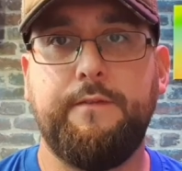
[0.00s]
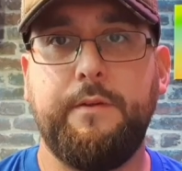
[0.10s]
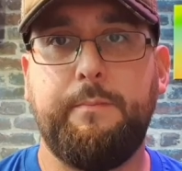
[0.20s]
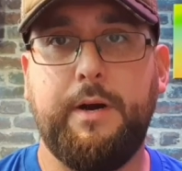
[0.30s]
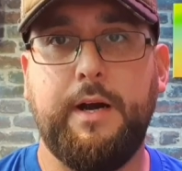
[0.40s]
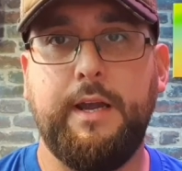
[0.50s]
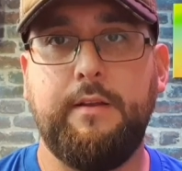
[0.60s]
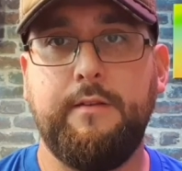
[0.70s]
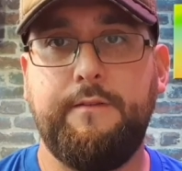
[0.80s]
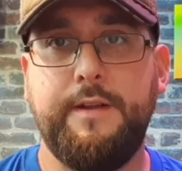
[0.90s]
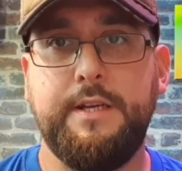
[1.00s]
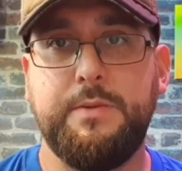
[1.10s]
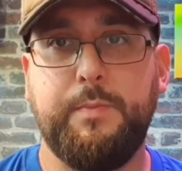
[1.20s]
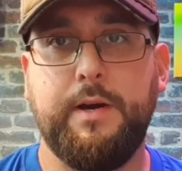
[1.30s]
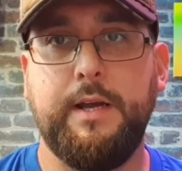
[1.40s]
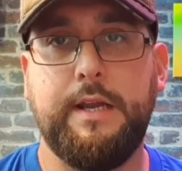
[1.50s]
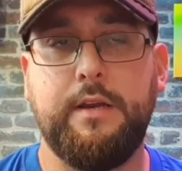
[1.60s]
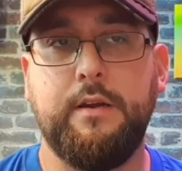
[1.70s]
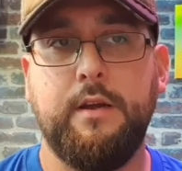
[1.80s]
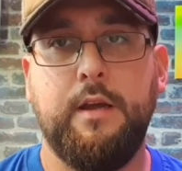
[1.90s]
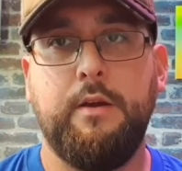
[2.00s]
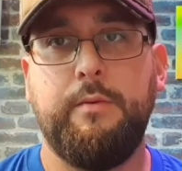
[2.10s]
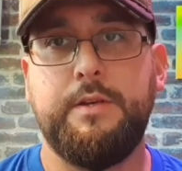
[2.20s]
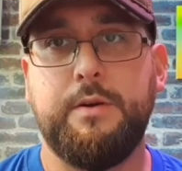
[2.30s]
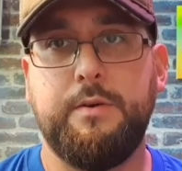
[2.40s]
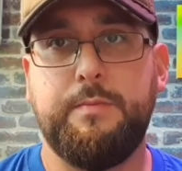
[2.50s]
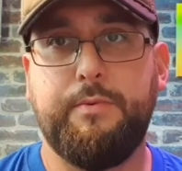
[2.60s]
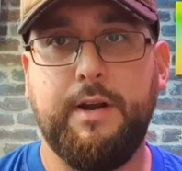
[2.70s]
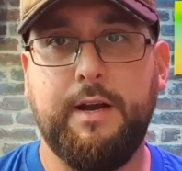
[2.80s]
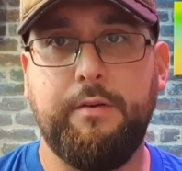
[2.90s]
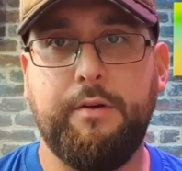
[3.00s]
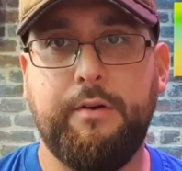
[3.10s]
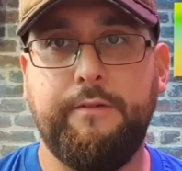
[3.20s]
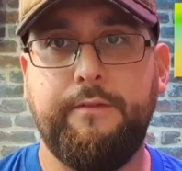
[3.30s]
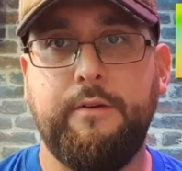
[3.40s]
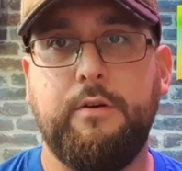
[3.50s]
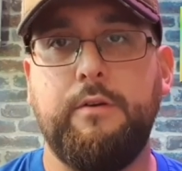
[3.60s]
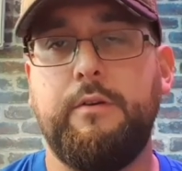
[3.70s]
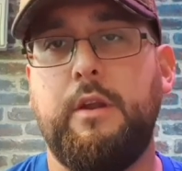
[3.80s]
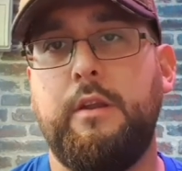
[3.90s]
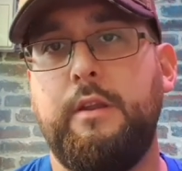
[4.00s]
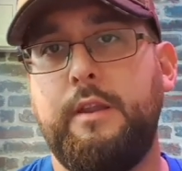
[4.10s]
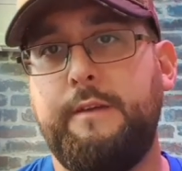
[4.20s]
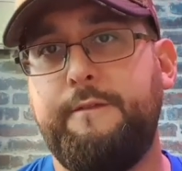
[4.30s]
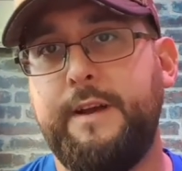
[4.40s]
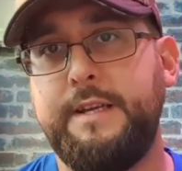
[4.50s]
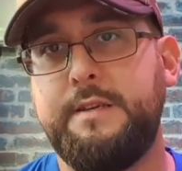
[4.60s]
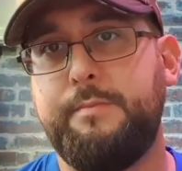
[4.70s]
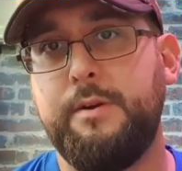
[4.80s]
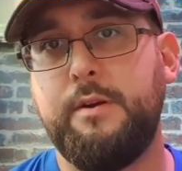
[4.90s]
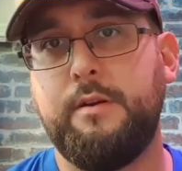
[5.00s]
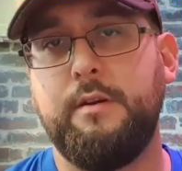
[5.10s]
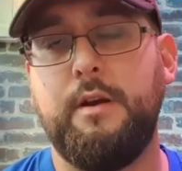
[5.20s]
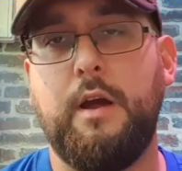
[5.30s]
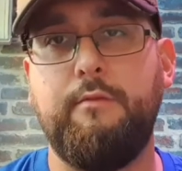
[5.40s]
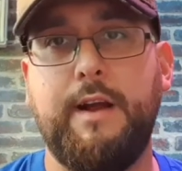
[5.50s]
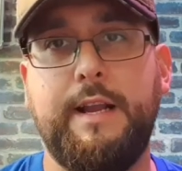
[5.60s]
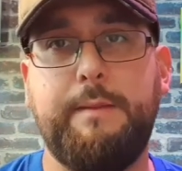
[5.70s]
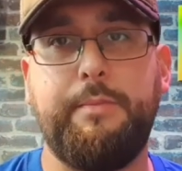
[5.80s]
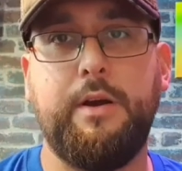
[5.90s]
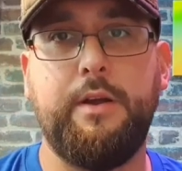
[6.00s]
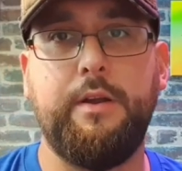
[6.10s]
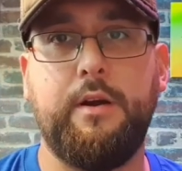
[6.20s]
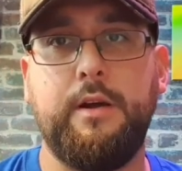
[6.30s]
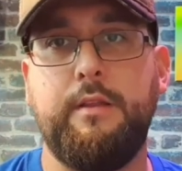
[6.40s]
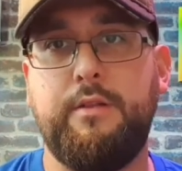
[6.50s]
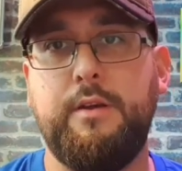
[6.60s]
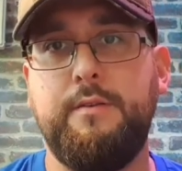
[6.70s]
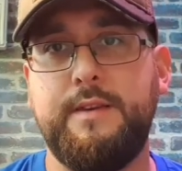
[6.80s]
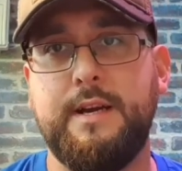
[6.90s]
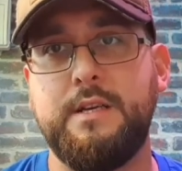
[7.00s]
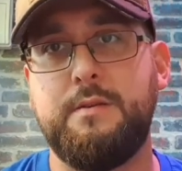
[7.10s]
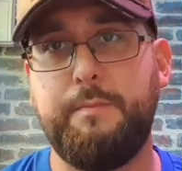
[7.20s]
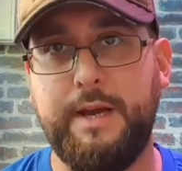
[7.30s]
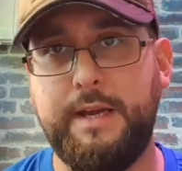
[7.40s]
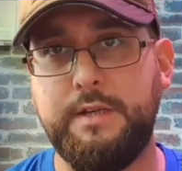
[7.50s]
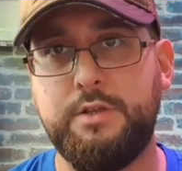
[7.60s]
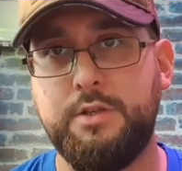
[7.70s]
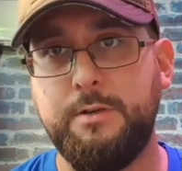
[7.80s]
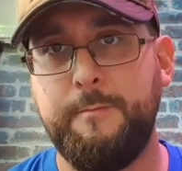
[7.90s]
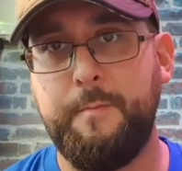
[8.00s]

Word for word: of the bike, the finished bike, which I was proud of, on the Facebook Raleigh Burner enthusiast page.